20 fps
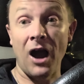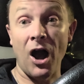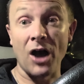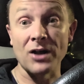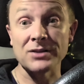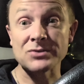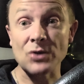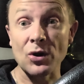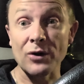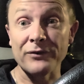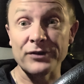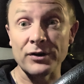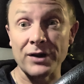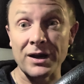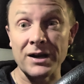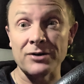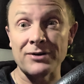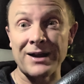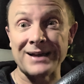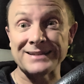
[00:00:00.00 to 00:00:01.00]
Also, if you're
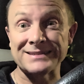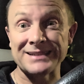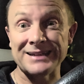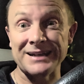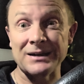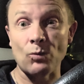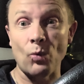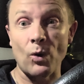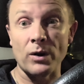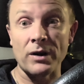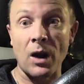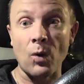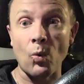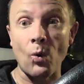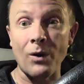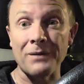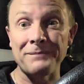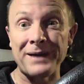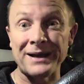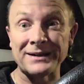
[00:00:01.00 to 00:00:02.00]
interested in
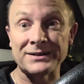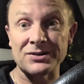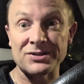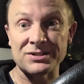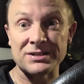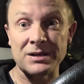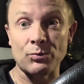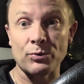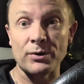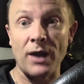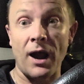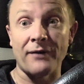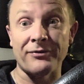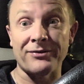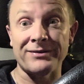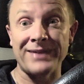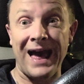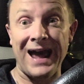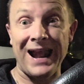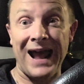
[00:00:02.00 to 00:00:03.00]
one-on-one mentorship, we
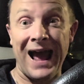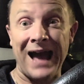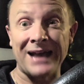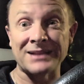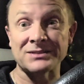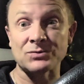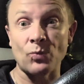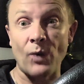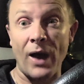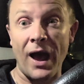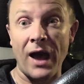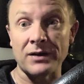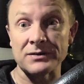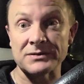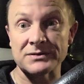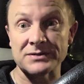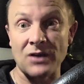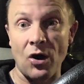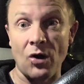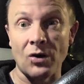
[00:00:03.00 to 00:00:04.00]
offer that as well.
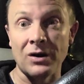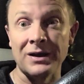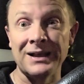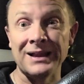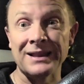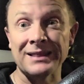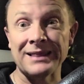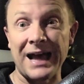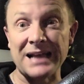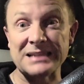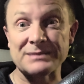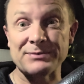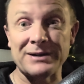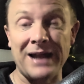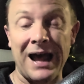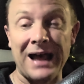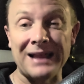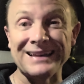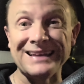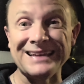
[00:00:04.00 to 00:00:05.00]
So, last but
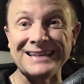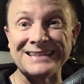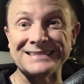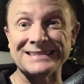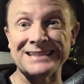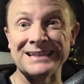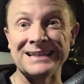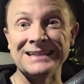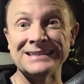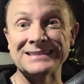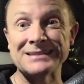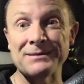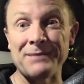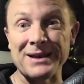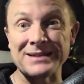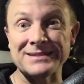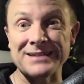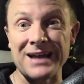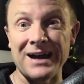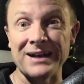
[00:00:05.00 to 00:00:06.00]
not least, to
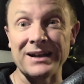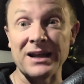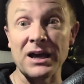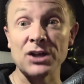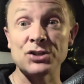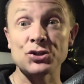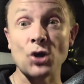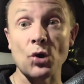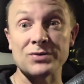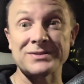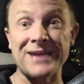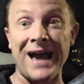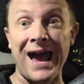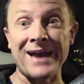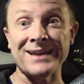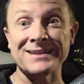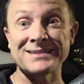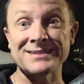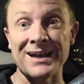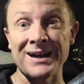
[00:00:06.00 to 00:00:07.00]
my son,
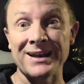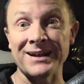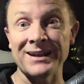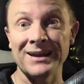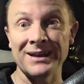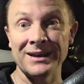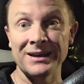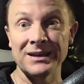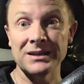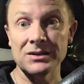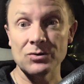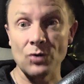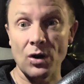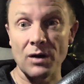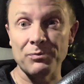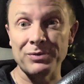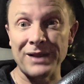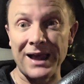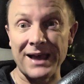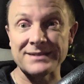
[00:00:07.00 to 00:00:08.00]
Josiah's son, you
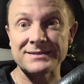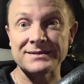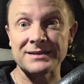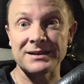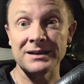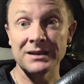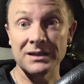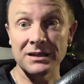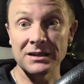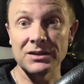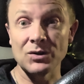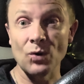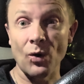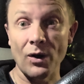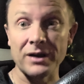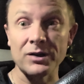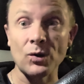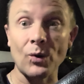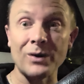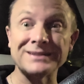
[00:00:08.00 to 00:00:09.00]
are blessed, you
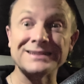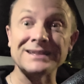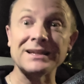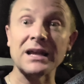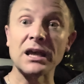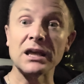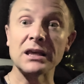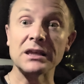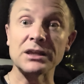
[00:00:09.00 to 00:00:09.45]
are anointed.